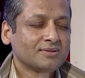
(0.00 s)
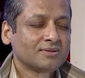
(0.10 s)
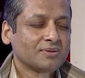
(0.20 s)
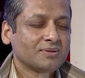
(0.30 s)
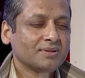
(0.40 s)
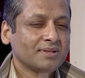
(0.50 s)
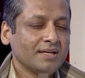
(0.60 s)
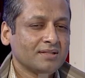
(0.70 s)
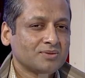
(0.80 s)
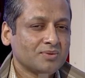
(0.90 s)
so
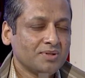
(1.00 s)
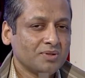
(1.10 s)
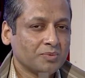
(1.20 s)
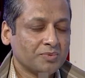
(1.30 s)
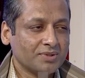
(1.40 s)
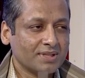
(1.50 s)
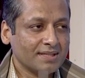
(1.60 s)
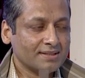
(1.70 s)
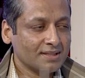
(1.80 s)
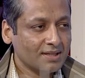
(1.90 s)
and slowly open your eyes